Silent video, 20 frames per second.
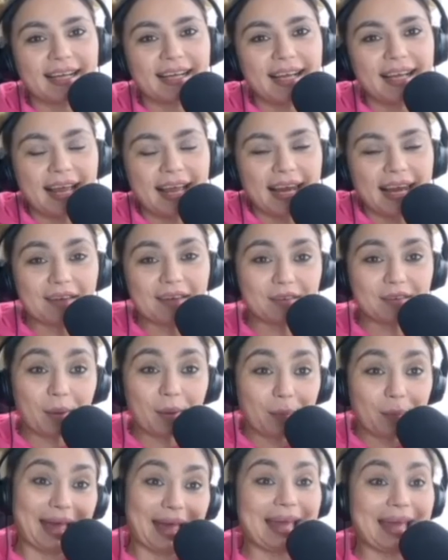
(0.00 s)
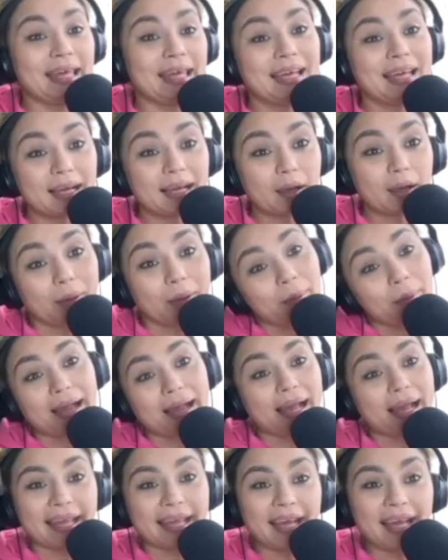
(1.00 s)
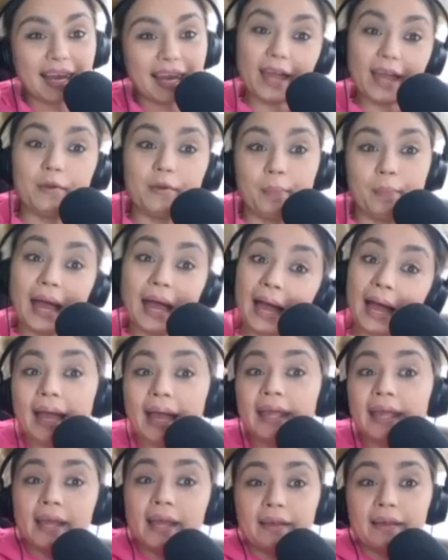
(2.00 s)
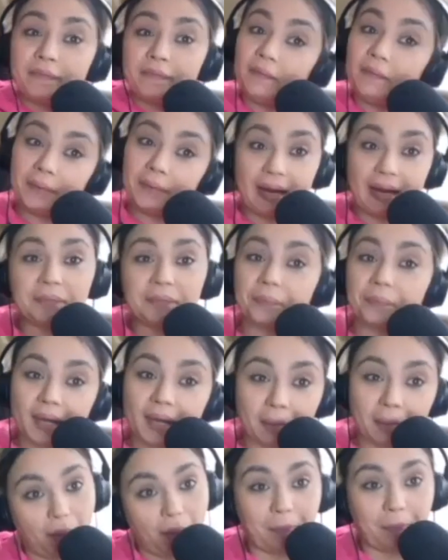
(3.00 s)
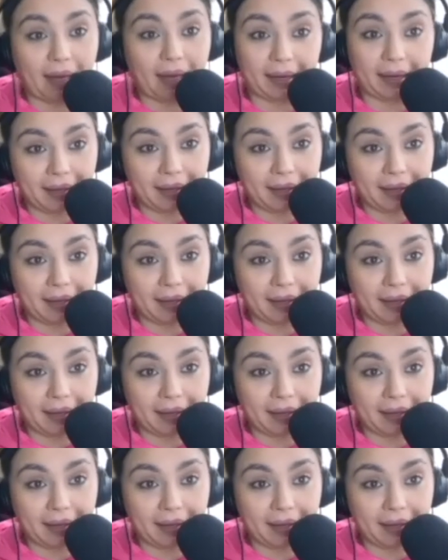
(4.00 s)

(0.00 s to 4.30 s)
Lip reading: Love you. Bye-bye. Bye-bye. Love you. Bye. See you next week. Bye-bye.